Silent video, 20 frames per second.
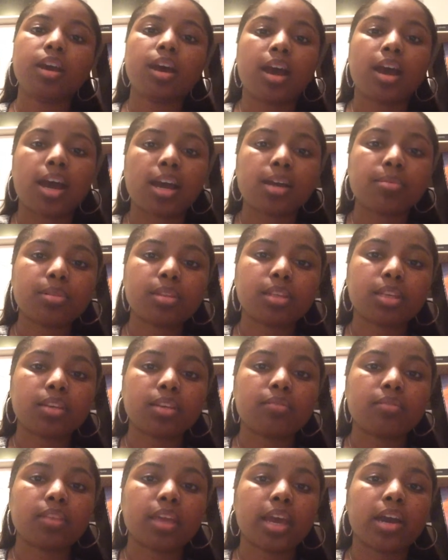I
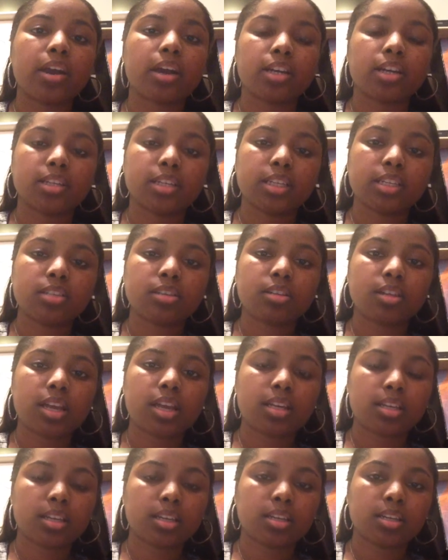believe that our digital
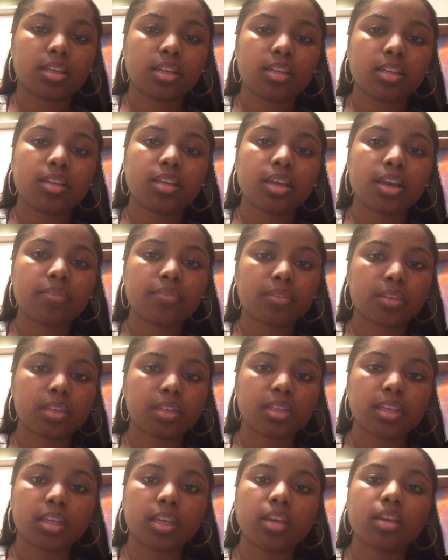identity
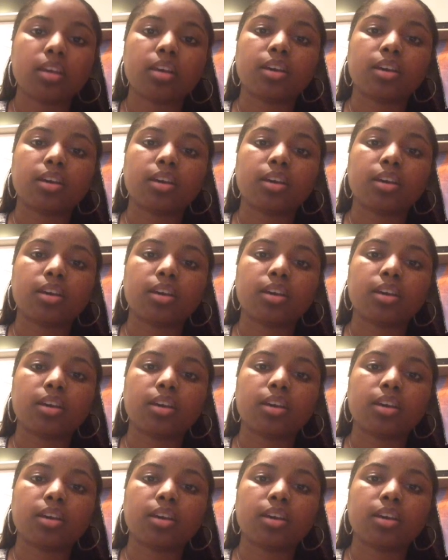definitely